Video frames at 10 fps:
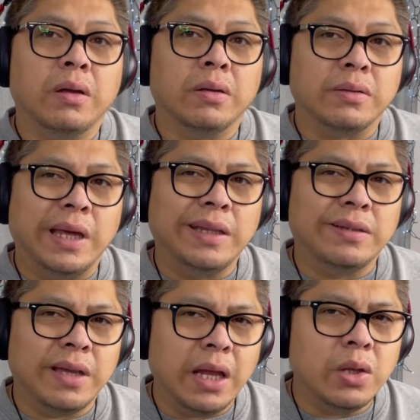they
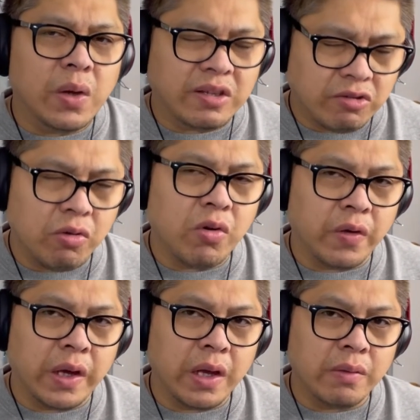tell you a
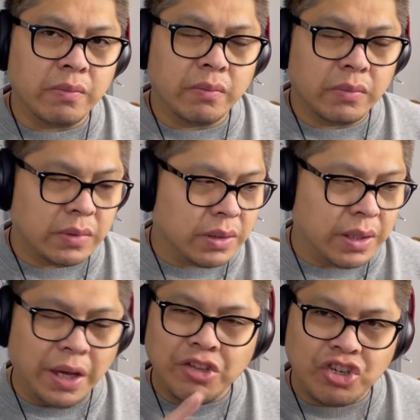story.
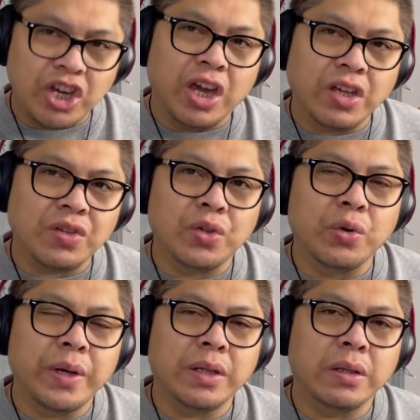And she is
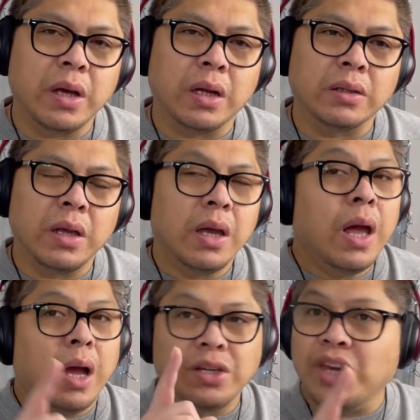doing that.
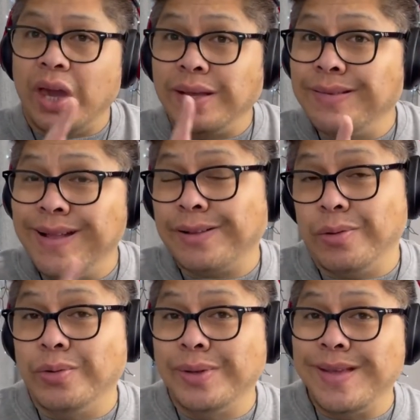She is not
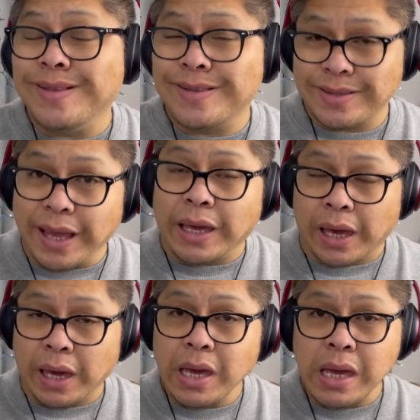only
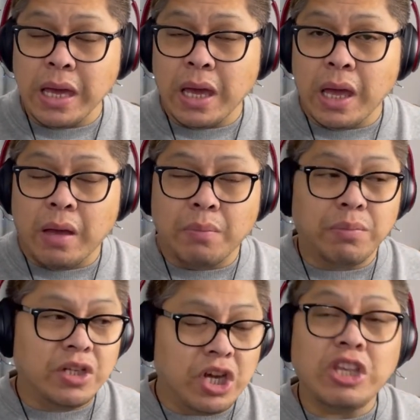singing,
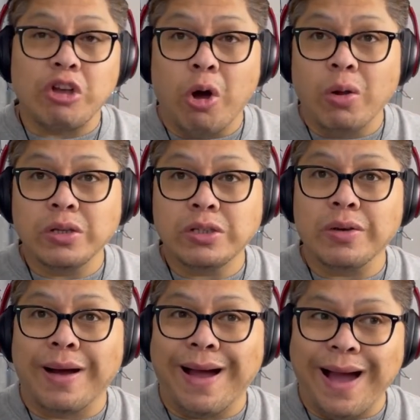but she's
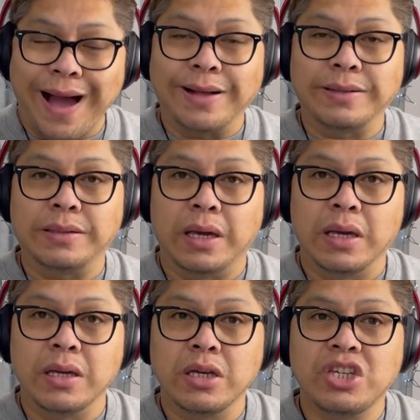also
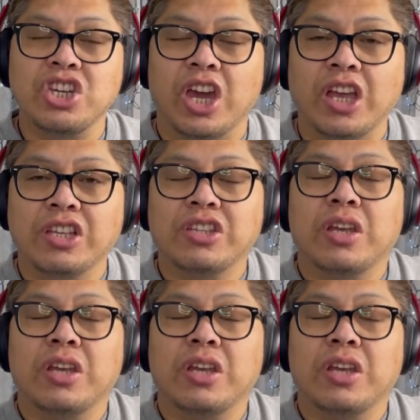acting. She is